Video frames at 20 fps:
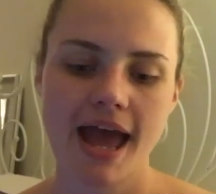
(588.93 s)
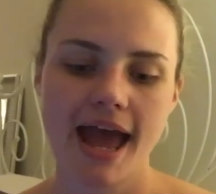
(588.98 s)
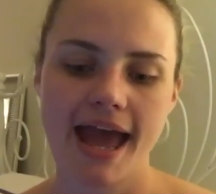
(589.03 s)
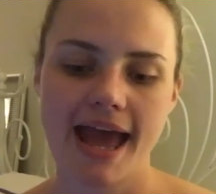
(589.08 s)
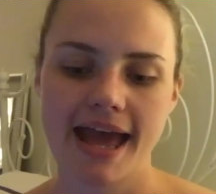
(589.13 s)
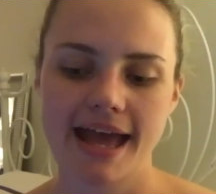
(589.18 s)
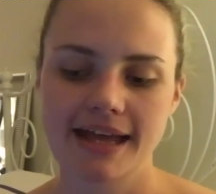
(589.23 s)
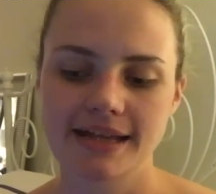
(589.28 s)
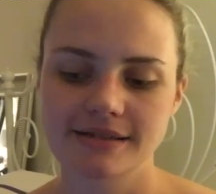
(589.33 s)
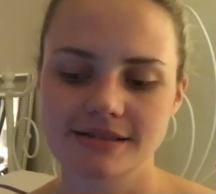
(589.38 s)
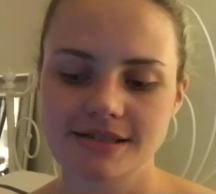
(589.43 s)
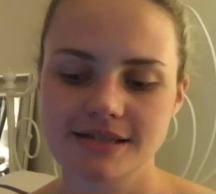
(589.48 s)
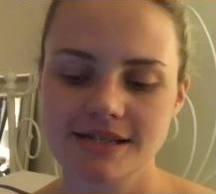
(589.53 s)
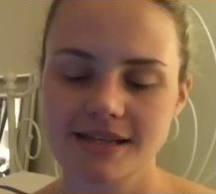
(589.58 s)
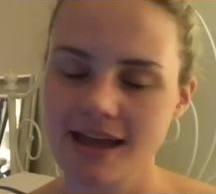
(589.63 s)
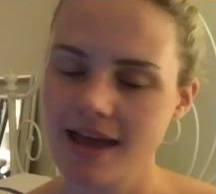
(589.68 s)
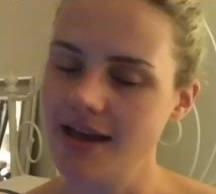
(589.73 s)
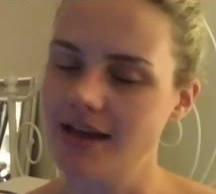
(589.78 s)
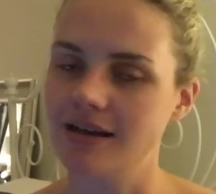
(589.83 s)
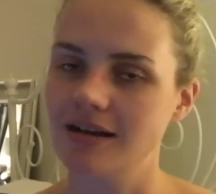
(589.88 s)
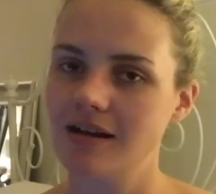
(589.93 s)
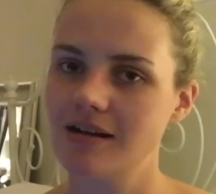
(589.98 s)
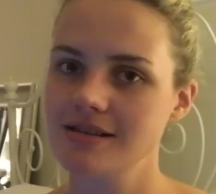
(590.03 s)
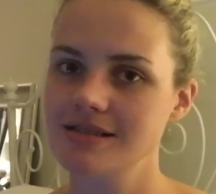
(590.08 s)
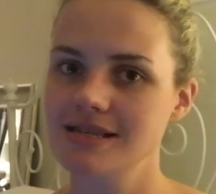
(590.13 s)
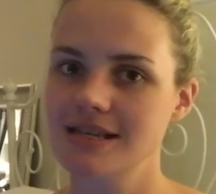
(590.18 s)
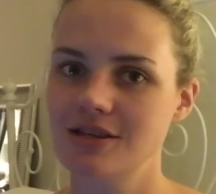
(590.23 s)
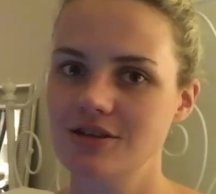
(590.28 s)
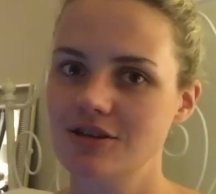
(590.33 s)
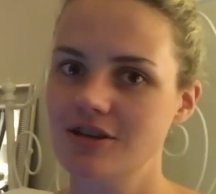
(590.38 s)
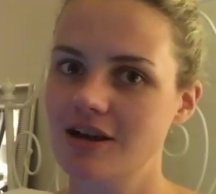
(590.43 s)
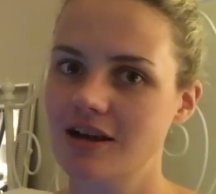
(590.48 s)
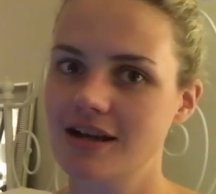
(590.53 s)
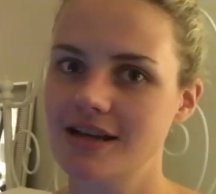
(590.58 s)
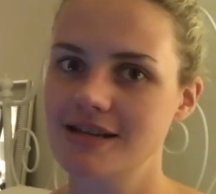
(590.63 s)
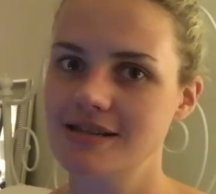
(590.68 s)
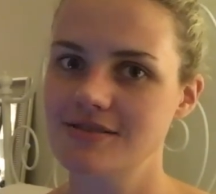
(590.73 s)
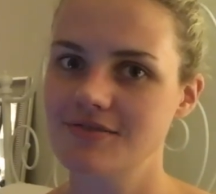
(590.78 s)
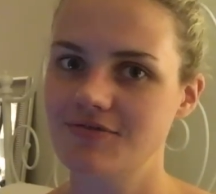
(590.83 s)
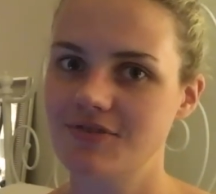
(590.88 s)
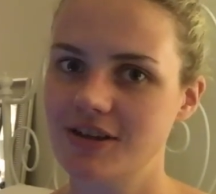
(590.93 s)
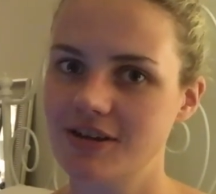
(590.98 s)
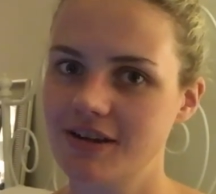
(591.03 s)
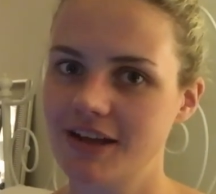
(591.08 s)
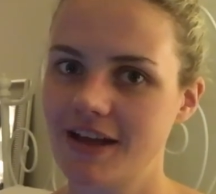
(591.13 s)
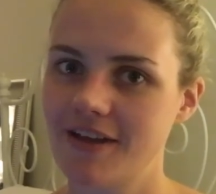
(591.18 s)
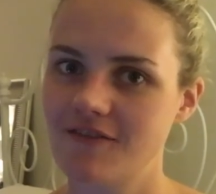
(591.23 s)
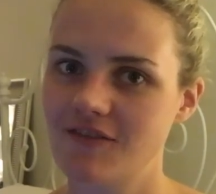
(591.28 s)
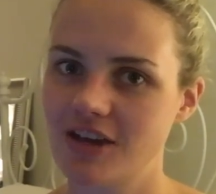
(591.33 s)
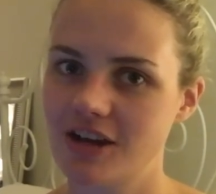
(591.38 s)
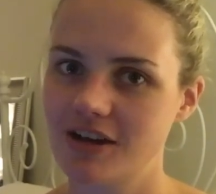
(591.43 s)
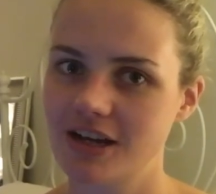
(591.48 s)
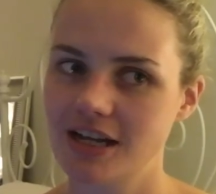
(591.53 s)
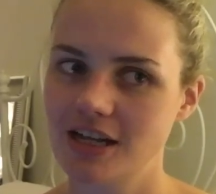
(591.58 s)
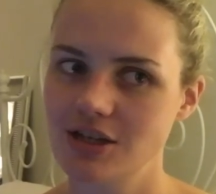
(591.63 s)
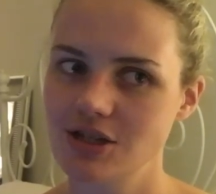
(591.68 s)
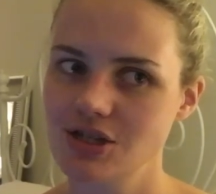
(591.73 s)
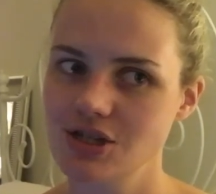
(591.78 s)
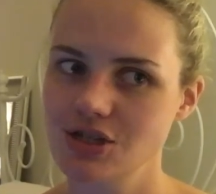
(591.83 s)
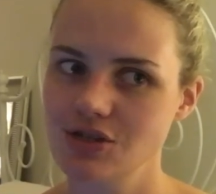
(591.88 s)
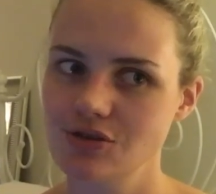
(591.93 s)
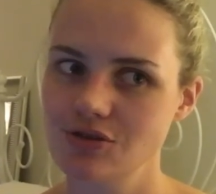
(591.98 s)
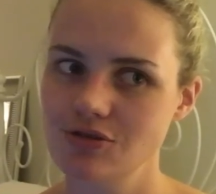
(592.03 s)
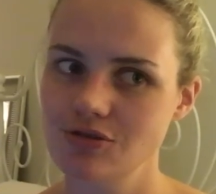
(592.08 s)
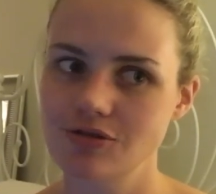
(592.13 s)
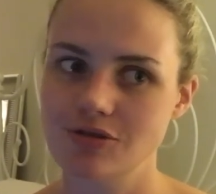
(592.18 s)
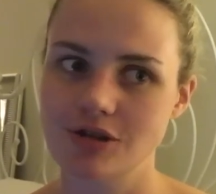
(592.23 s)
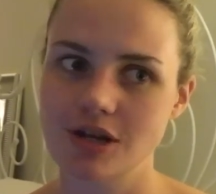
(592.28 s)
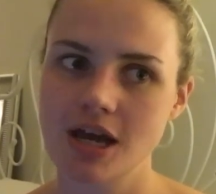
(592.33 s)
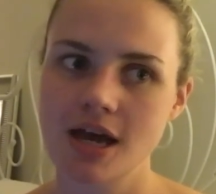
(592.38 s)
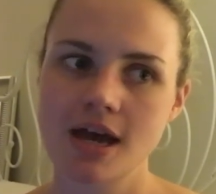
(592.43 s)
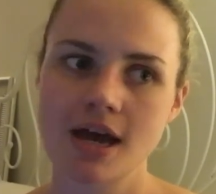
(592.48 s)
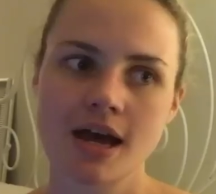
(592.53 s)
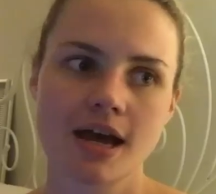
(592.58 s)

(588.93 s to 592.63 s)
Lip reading: And yeah, I'll see you guys very, very soon.